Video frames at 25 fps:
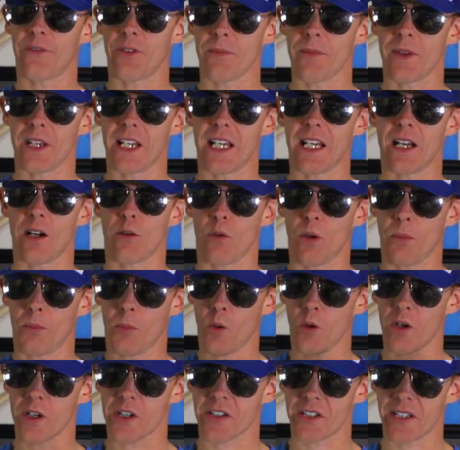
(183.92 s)
from the
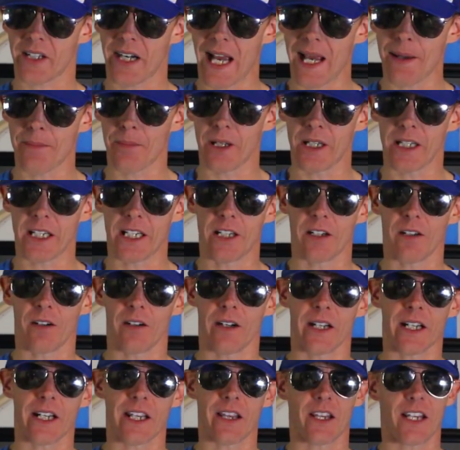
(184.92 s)
reports that I've been
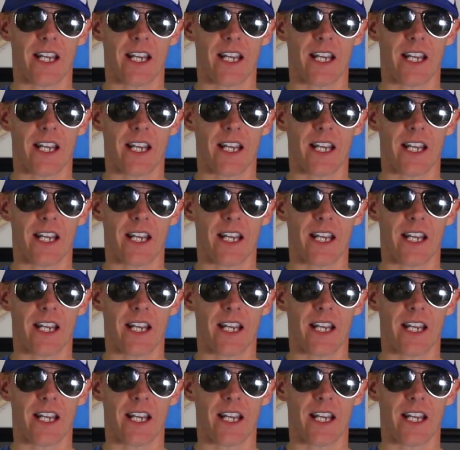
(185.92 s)
hearing,